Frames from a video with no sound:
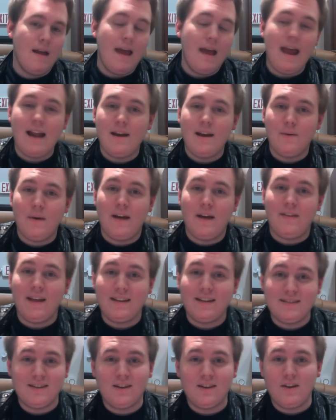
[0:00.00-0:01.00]
Anyway,
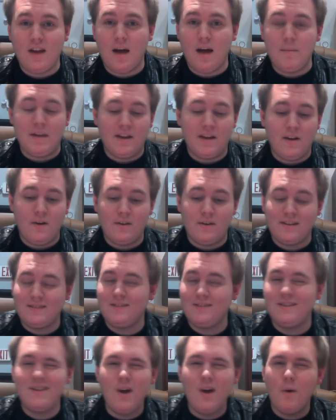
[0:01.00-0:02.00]
that's the Konami code. It's
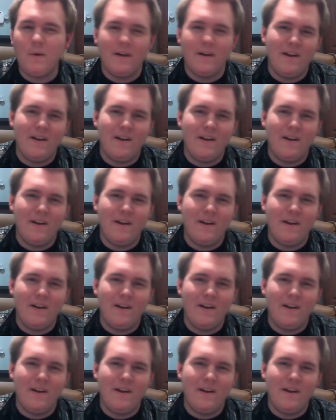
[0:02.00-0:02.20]
nowhere